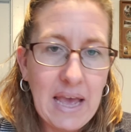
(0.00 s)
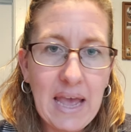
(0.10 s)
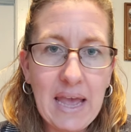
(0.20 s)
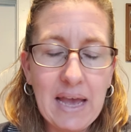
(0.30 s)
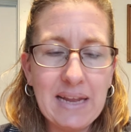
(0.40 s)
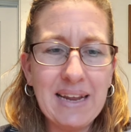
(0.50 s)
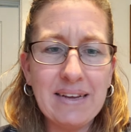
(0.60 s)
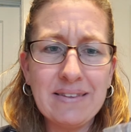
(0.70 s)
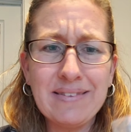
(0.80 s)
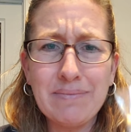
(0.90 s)
and
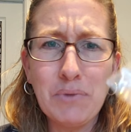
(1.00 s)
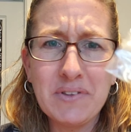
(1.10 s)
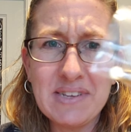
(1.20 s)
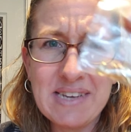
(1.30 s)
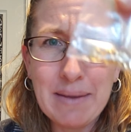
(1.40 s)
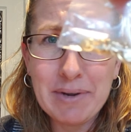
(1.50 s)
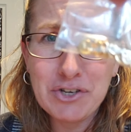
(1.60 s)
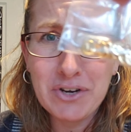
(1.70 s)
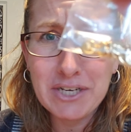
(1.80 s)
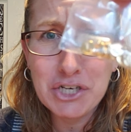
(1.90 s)
most of the time I
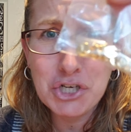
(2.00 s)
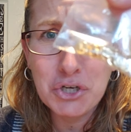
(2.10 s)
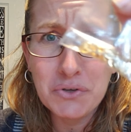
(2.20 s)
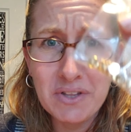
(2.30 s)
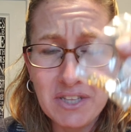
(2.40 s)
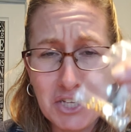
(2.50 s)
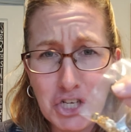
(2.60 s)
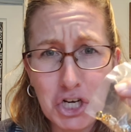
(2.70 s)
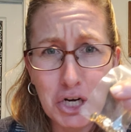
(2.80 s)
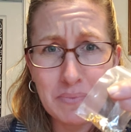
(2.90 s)
tried to show you the little
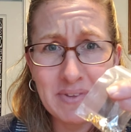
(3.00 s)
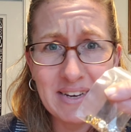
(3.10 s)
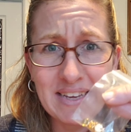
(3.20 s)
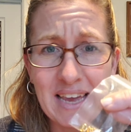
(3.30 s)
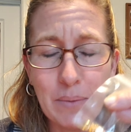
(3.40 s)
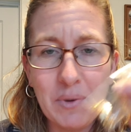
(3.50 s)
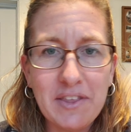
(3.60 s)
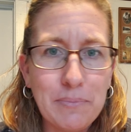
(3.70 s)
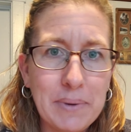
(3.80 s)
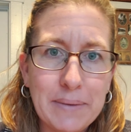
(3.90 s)
charms that it came with,
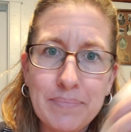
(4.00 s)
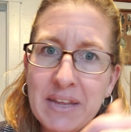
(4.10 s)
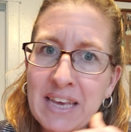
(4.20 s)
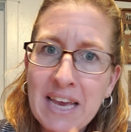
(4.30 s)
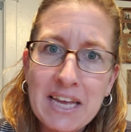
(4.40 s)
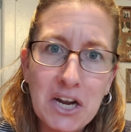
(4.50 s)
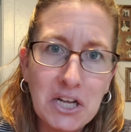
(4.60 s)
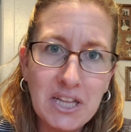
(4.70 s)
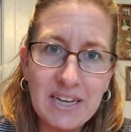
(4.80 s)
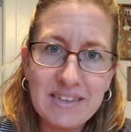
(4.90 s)
but in
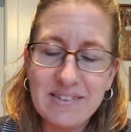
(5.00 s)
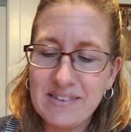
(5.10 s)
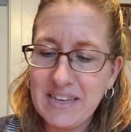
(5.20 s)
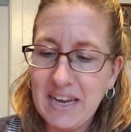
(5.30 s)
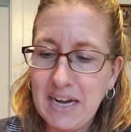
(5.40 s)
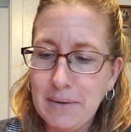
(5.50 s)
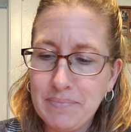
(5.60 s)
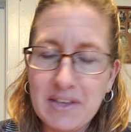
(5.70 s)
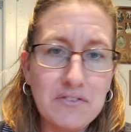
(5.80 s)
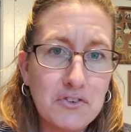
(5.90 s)
all honesty,
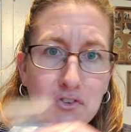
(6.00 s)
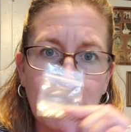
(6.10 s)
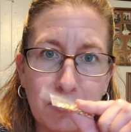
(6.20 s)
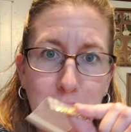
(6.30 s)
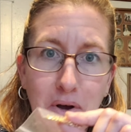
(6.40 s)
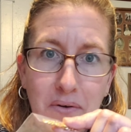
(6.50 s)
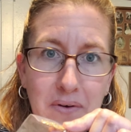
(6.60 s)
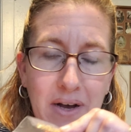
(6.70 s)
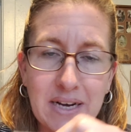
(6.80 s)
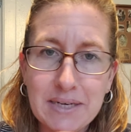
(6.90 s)
these are so
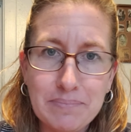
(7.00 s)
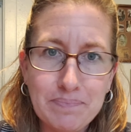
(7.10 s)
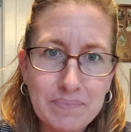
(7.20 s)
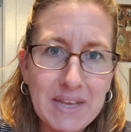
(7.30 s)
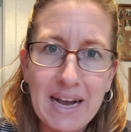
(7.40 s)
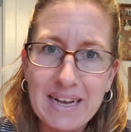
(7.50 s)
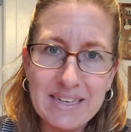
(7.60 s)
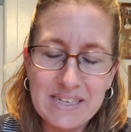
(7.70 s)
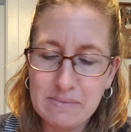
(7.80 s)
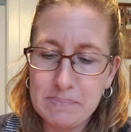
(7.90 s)
small, yeah,
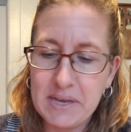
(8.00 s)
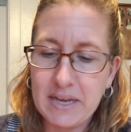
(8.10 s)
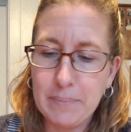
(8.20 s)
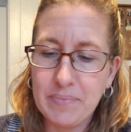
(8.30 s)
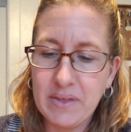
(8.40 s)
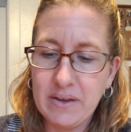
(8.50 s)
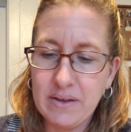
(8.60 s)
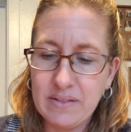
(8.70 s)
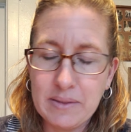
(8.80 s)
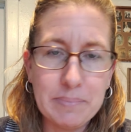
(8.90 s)
it didn't pick up
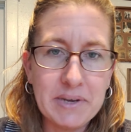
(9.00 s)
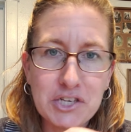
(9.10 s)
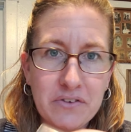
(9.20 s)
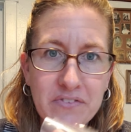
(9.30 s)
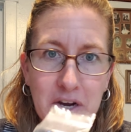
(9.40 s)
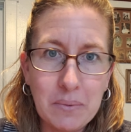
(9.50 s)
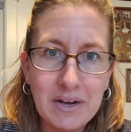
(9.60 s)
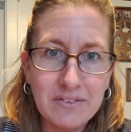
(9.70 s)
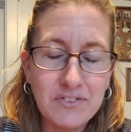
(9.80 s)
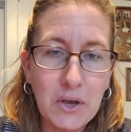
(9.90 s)
the picture very
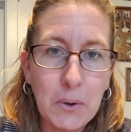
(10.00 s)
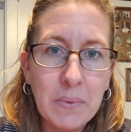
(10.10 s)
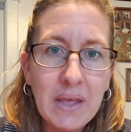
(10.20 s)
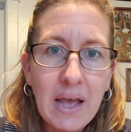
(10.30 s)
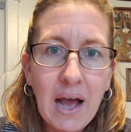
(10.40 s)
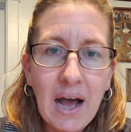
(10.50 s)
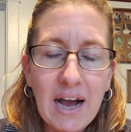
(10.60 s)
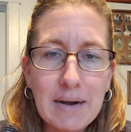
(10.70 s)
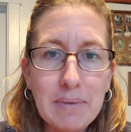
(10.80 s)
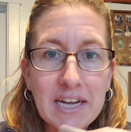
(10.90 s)
well. So
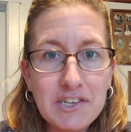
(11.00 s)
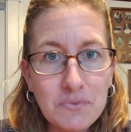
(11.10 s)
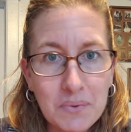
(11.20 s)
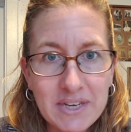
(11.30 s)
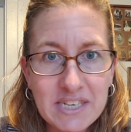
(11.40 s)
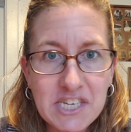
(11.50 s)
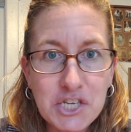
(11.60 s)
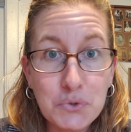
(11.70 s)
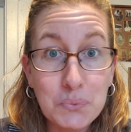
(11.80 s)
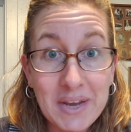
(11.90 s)
I just wanted
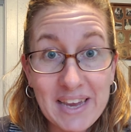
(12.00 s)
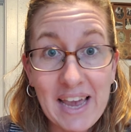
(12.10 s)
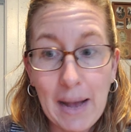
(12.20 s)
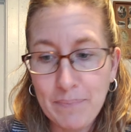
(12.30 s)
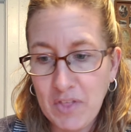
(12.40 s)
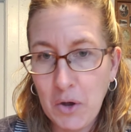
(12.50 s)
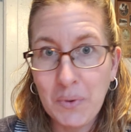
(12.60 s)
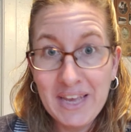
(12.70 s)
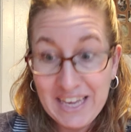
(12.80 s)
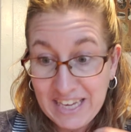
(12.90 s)
to recap though
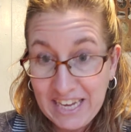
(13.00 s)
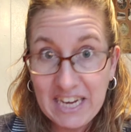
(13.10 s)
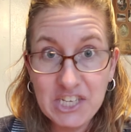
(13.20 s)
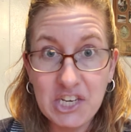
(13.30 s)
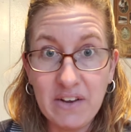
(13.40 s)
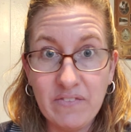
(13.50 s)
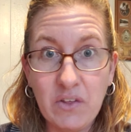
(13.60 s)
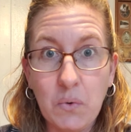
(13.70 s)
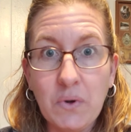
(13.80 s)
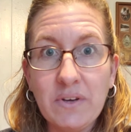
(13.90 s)
each of
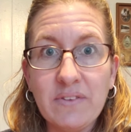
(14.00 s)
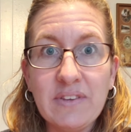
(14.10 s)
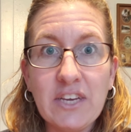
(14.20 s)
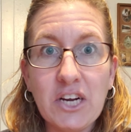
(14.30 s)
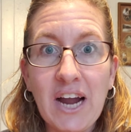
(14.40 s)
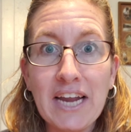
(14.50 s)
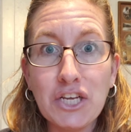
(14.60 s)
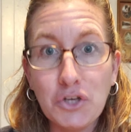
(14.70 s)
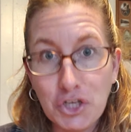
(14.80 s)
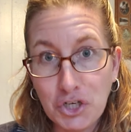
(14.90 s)
the oils here. I
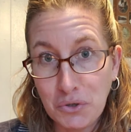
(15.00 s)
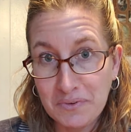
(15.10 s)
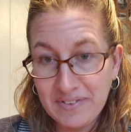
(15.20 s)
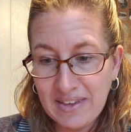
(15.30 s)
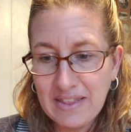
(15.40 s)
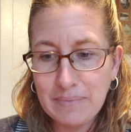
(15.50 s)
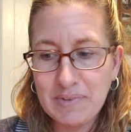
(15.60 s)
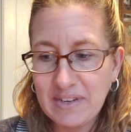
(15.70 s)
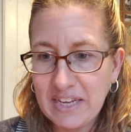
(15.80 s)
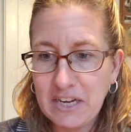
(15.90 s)
know you don't see them
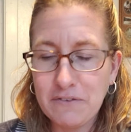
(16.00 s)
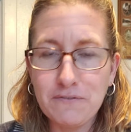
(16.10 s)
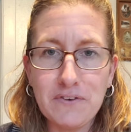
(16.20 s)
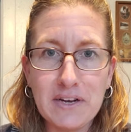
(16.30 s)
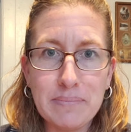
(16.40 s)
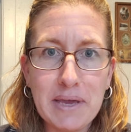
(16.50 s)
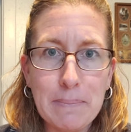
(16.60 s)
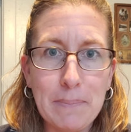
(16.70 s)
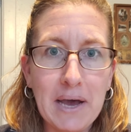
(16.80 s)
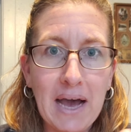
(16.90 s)
sitting here in front of me,
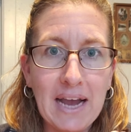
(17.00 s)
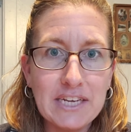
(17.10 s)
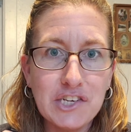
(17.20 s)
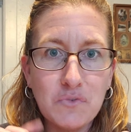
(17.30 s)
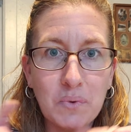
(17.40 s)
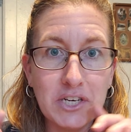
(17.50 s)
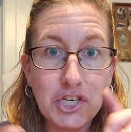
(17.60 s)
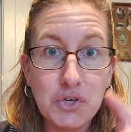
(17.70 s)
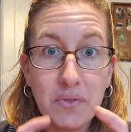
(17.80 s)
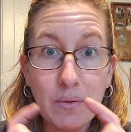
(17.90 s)
but I just wanted to
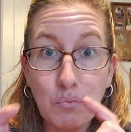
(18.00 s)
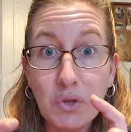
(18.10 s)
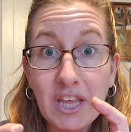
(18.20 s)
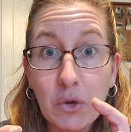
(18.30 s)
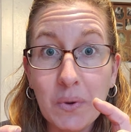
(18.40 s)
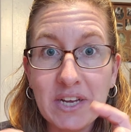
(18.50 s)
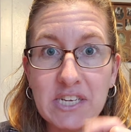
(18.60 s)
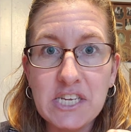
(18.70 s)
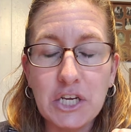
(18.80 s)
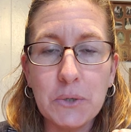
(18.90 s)
show them really quick
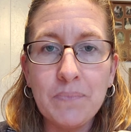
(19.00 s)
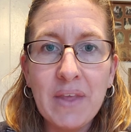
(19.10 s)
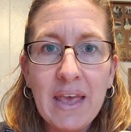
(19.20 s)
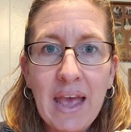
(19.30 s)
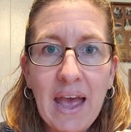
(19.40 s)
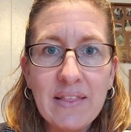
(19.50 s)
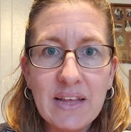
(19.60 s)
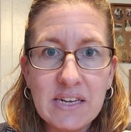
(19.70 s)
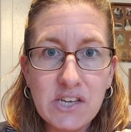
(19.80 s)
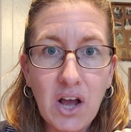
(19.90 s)
to you, and
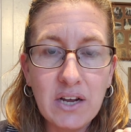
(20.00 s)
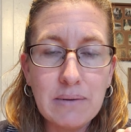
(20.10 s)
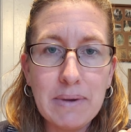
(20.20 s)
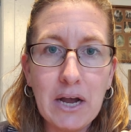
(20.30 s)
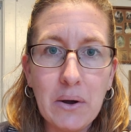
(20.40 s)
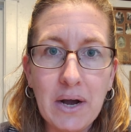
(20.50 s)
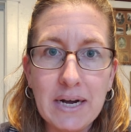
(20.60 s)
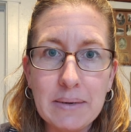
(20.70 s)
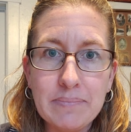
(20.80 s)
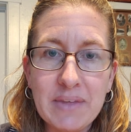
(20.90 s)
then talk about
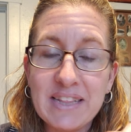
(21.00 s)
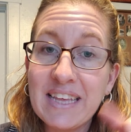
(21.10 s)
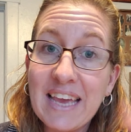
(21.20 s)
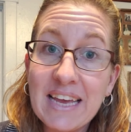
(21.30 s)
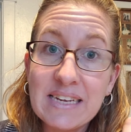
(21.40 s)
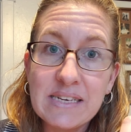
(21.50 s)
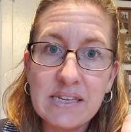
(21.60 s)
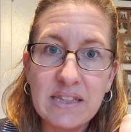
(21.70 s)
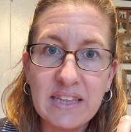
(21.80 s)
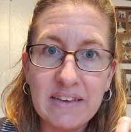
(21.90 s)
at the end
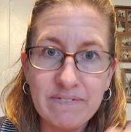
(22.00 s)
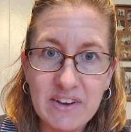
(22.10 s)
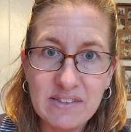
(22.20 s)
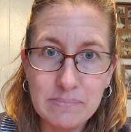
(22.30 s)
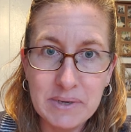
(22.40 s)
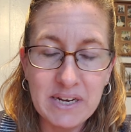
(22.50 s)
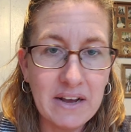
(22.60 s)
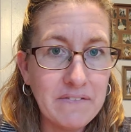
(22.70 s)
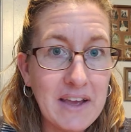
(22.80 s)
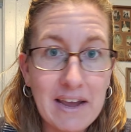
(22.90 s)
the investment
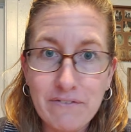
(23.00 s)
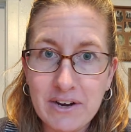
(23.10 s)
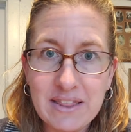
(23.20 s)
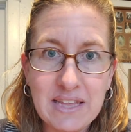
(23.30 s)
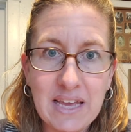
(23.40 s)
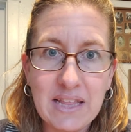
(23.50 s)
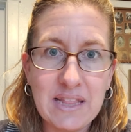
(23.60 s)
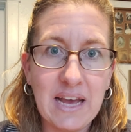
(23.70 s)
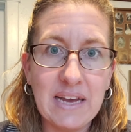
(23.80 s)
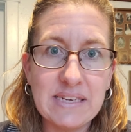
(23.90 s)
of everything
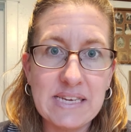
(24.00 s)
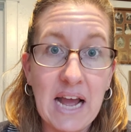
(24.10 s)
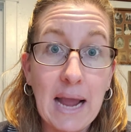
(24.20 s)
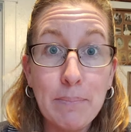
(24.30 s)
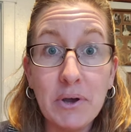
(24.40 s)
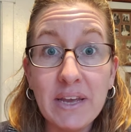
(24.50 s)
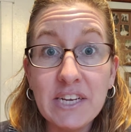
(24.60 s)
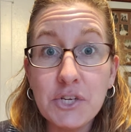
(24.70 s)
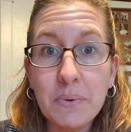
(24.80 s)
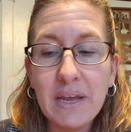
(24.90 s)
that I put
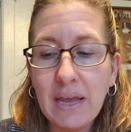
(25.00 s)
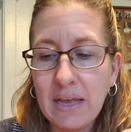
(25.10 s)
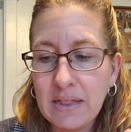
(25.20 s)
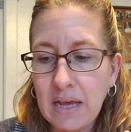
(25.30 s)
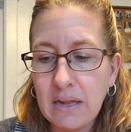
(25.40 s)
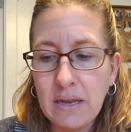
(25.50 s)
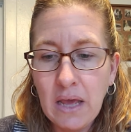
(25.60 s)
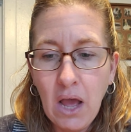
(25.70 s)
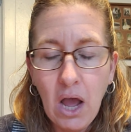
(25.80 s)
into it, and then